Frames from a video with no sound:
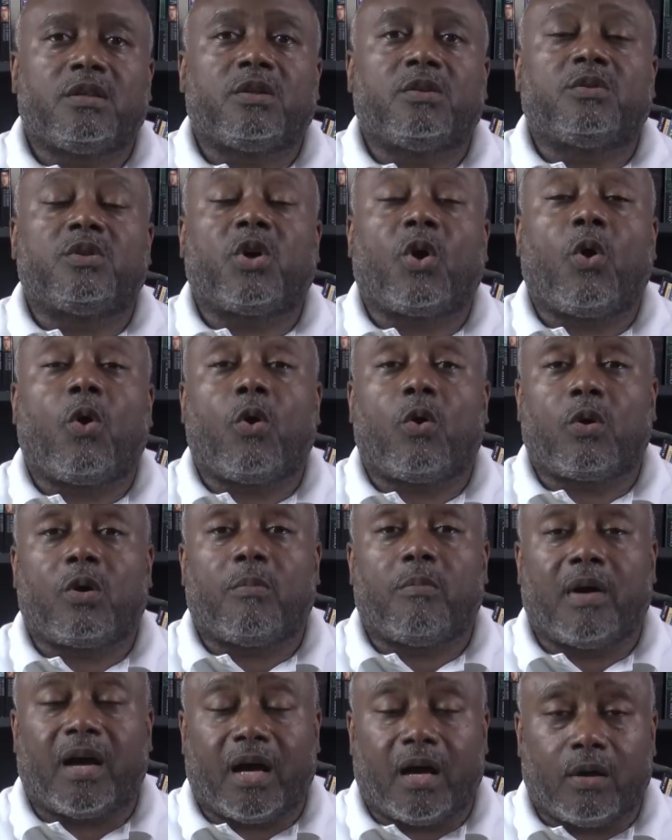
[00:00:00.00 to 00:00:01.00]
to talk
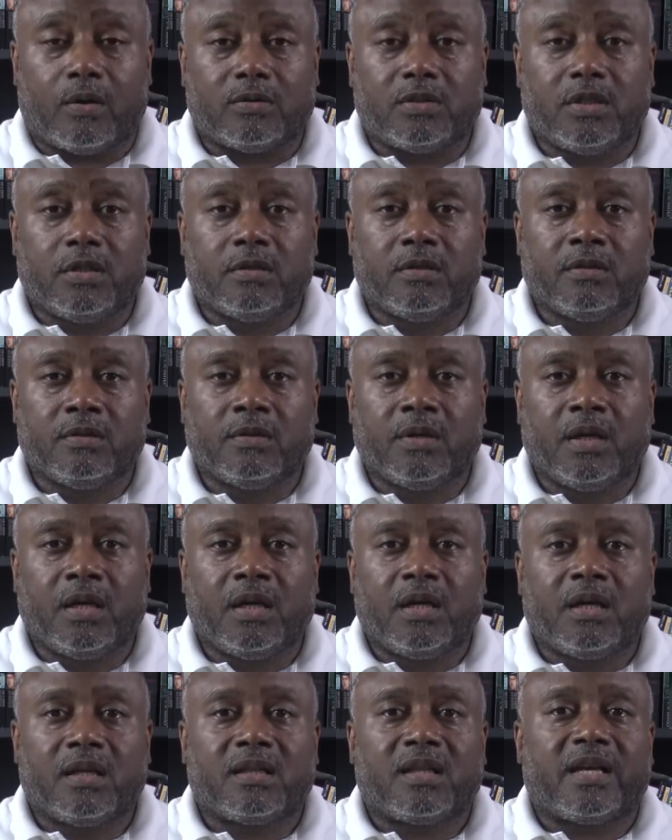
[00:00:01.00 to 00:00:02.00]
about.
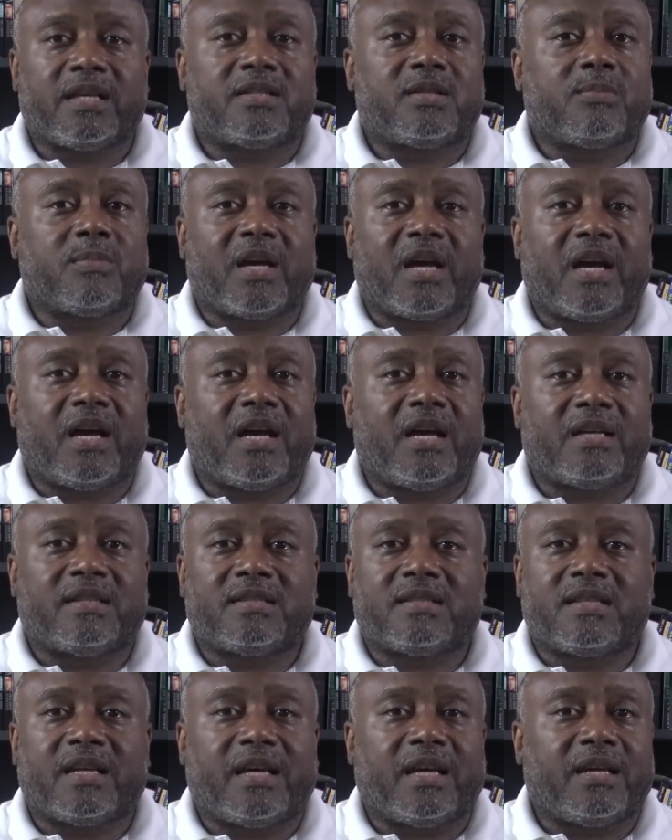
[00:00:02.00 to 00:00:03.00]
Like some
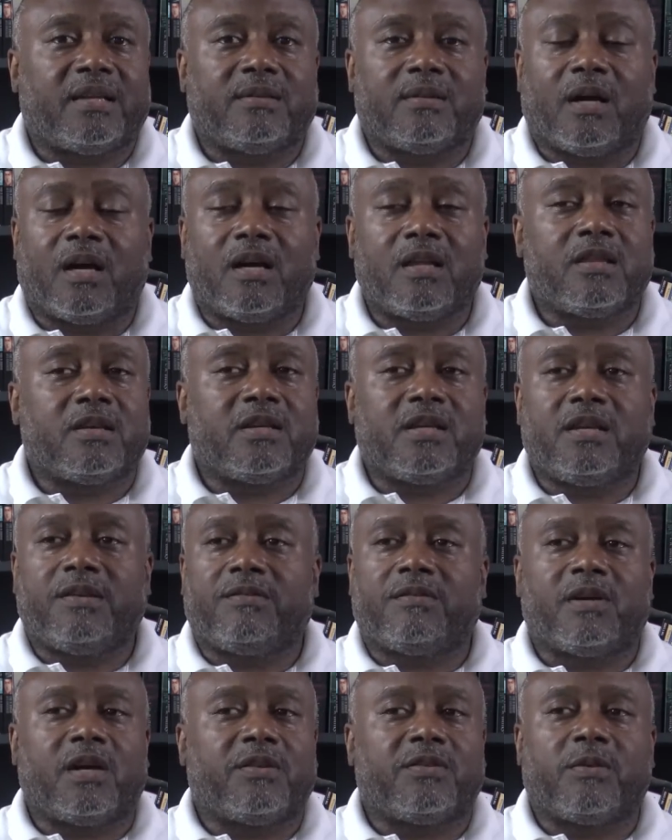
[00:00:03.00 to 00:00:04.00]
guys that other
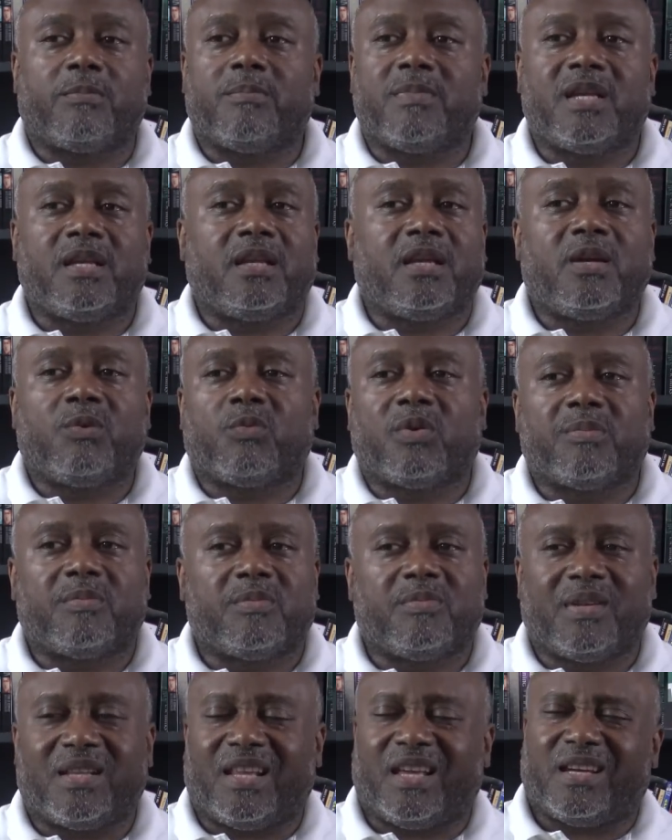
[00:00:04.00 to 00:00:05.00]
other men and
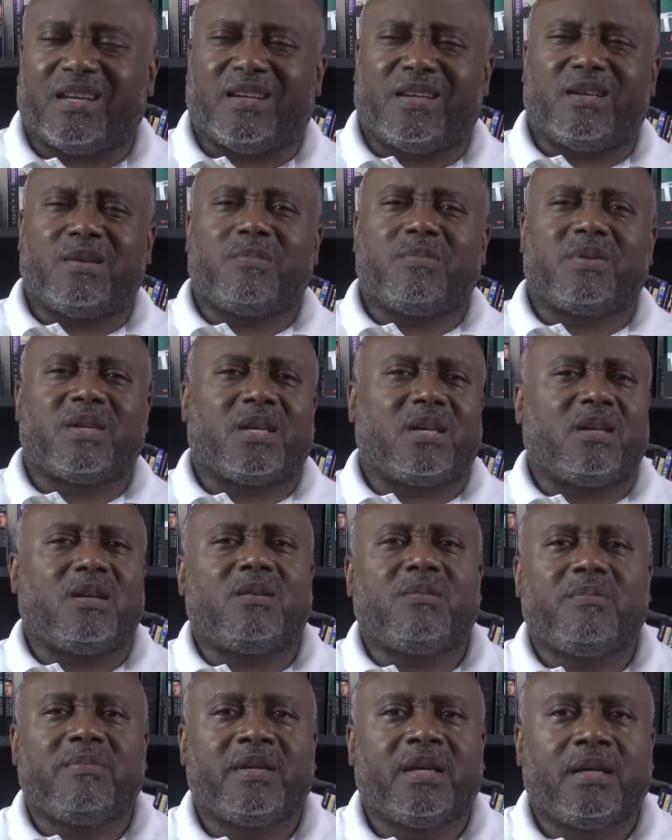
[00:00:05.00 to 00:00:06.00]
women be like, him,
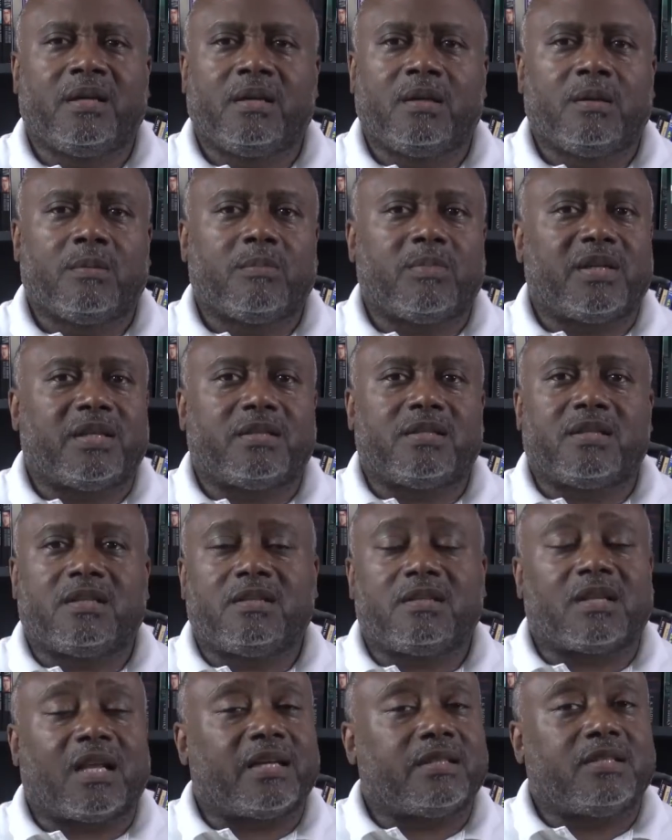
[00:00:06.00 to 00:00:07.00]
yeah, him. But
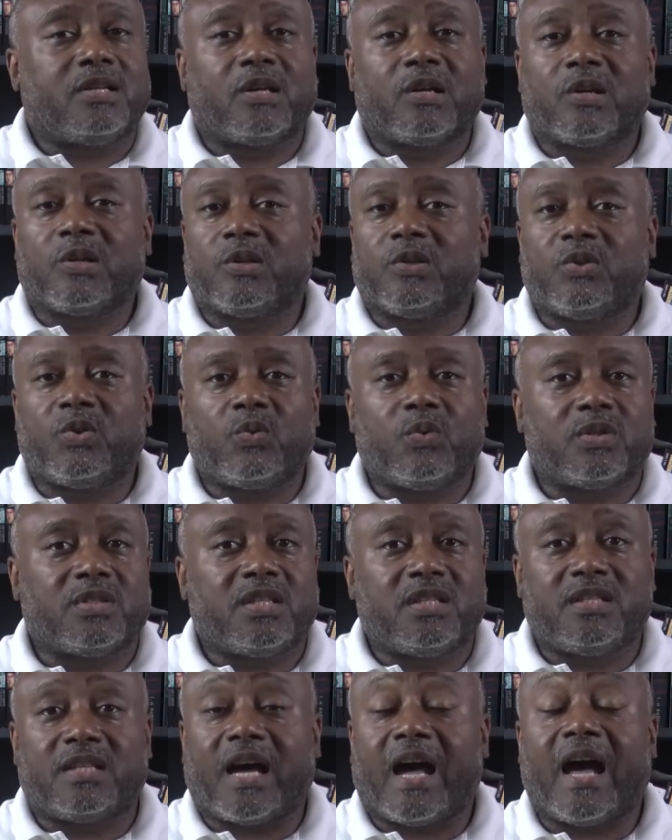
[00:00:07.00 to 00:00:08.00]
she's like turned on.
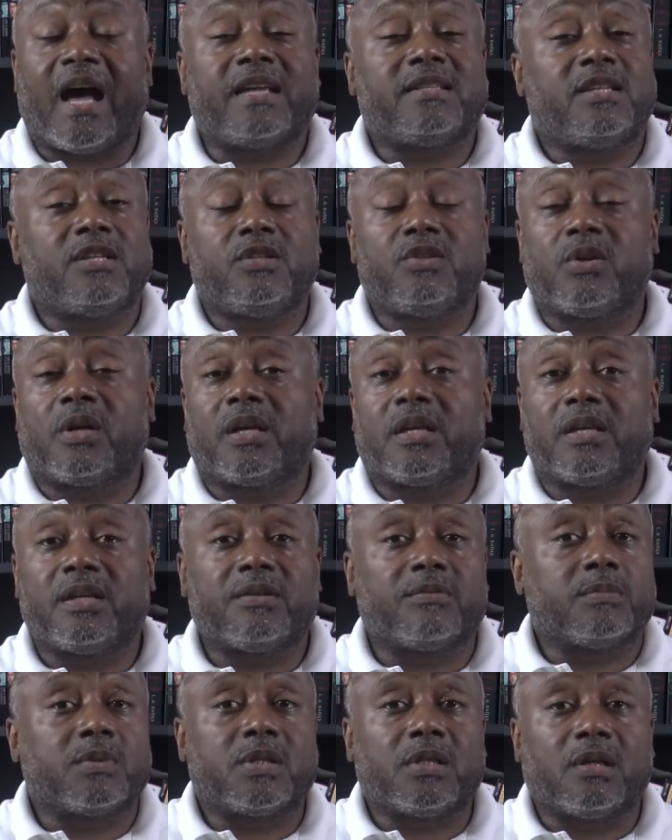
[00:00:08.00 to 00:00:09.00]
She's hot. She's trying to
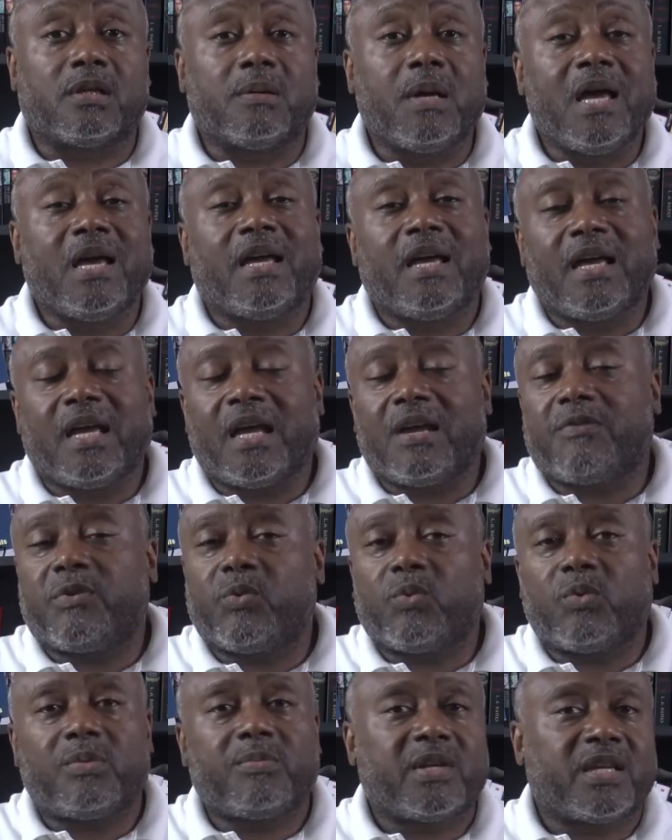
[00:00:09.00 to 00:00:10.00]
give him some.
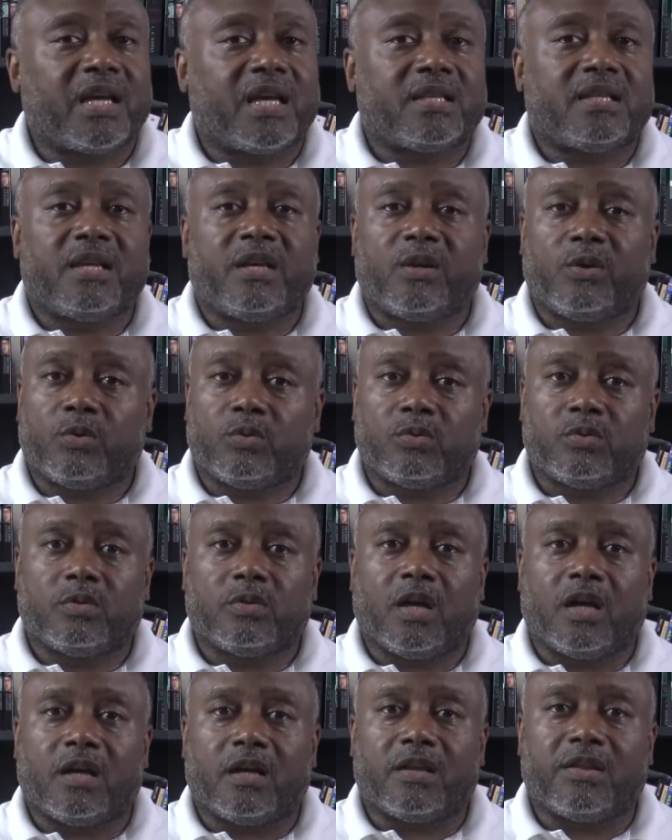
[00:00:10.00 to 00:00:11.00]
Every woman got their
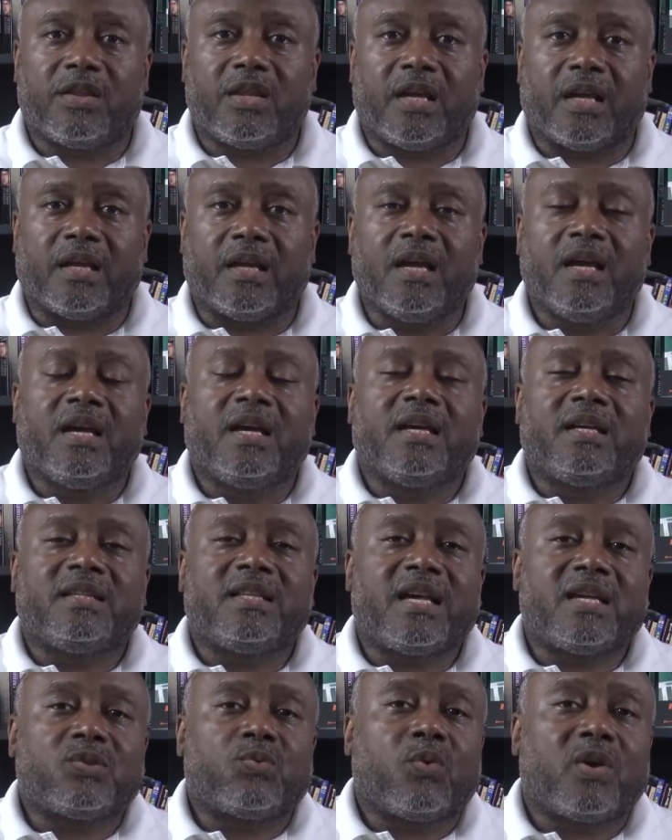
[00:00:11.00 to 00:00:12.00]
own uh, thing.
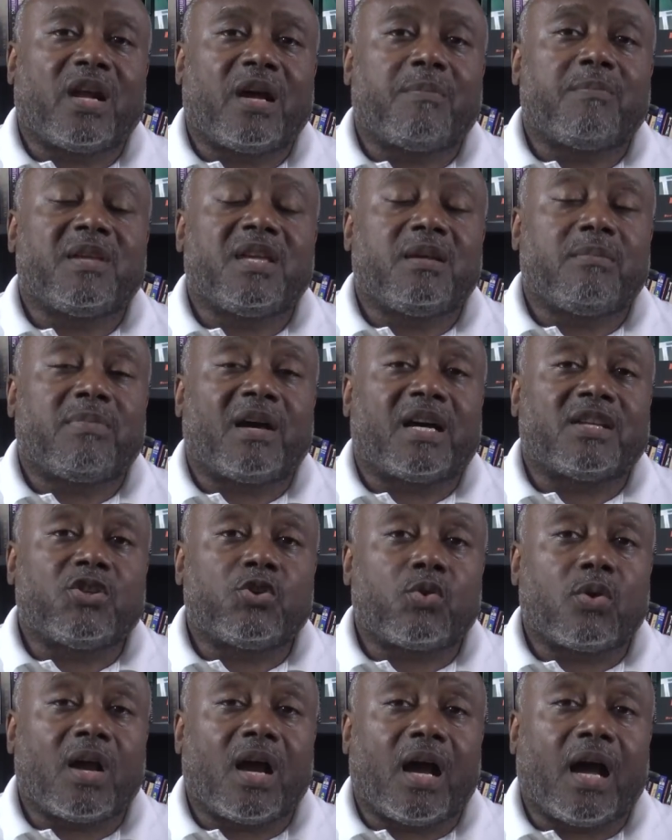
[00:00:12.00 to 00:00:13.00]
That's what I mean by
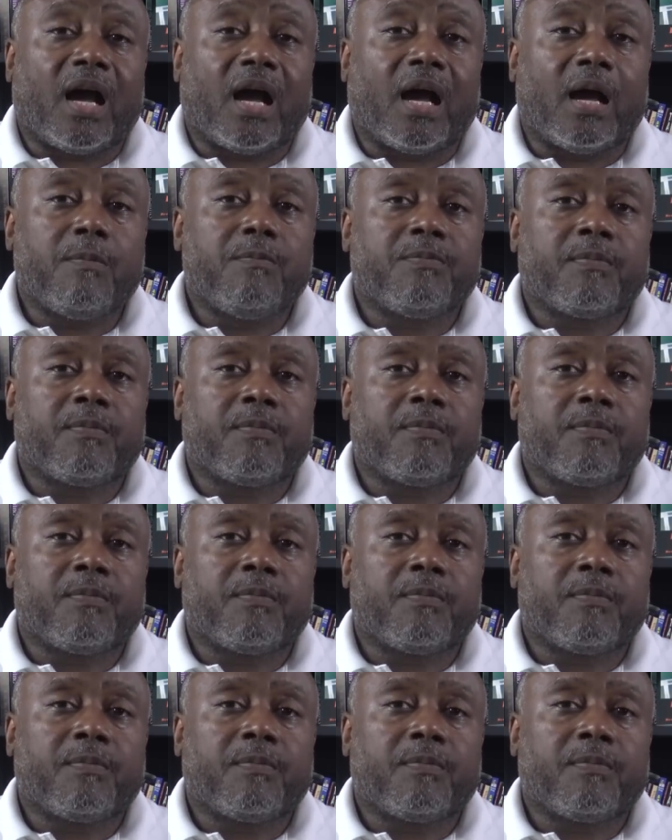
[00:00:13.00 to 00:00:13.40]
tribe.